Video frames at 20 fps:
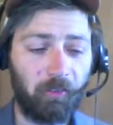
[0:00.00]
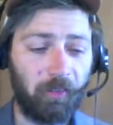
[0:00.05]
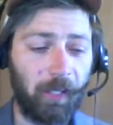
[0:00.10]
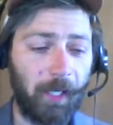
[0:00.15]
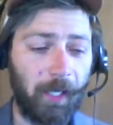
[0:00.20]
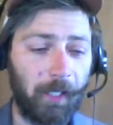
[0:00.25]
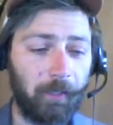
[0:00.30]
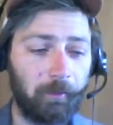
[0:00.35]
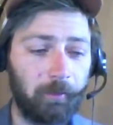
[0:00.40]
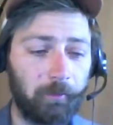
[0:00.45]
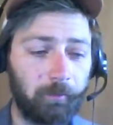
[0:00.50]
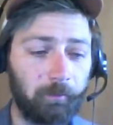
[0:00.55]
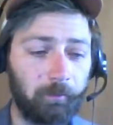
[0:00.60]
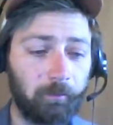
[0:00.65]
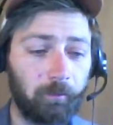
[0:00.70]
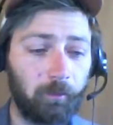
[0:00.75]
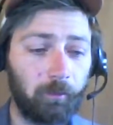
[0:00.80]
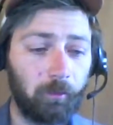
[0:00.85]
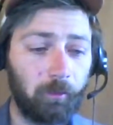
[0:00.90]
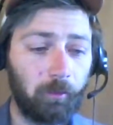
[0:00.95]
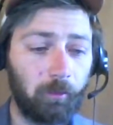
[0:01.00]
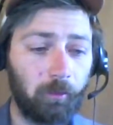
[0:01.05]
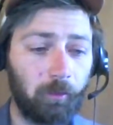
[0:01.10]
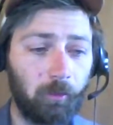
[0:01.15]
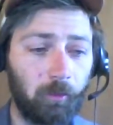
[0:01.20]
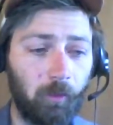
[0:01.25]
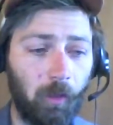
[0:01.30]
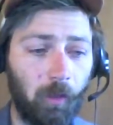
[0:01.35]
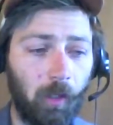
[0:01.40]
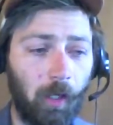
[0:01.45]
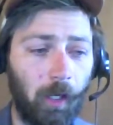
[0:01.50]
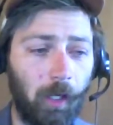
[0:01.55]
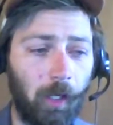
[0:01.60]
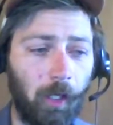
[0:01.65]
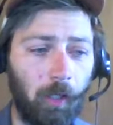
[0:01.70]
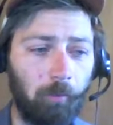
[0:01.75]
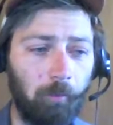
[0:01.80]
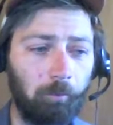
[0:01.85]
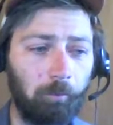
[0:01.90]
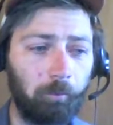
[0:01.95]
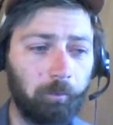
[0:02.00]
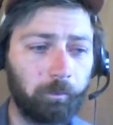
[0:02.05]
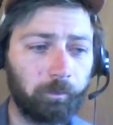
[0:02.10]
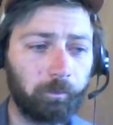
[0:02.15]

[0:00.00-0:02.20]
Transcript: that the